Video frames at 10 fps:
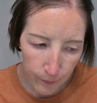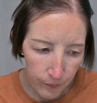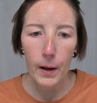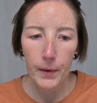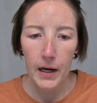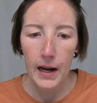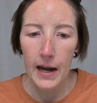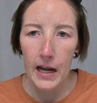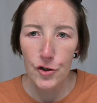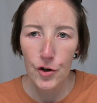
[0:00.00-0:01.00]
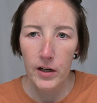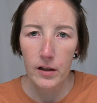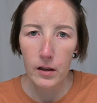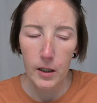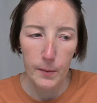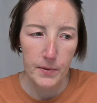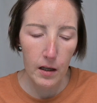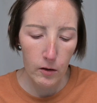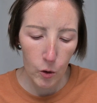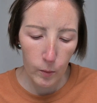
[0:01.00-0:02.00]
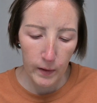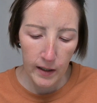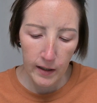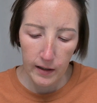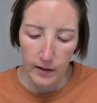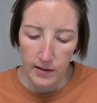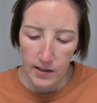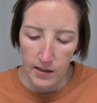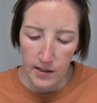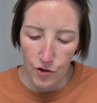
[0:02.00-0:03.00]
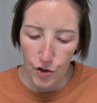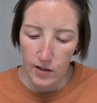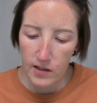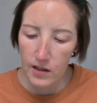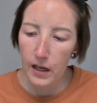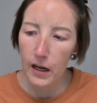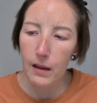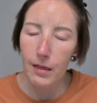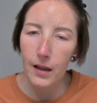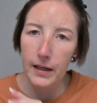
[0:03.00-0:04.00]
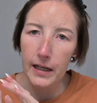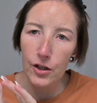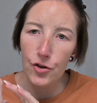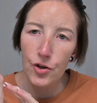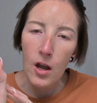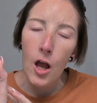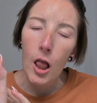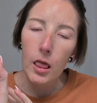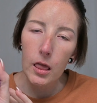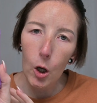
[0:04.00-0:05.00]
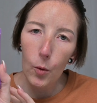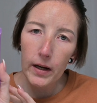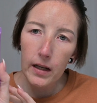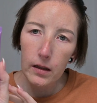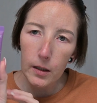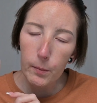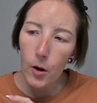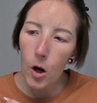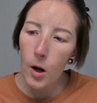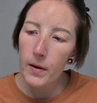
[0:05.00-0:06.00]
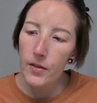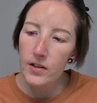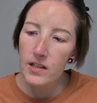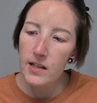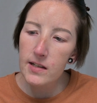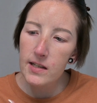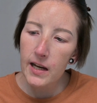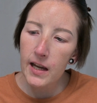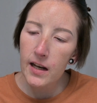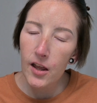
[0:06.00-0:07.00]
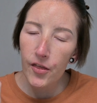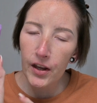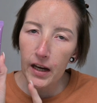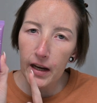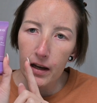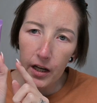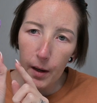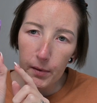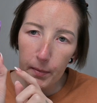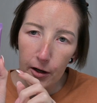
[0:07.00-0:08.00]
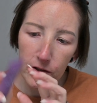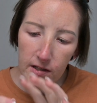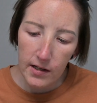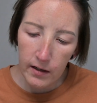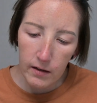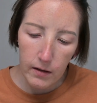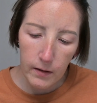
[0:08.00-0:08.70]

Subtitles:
I'm gonna hydrate the lips a little bit. This is just the Laneige Lowy Lip Balm. This is in the Gummy Bear scent.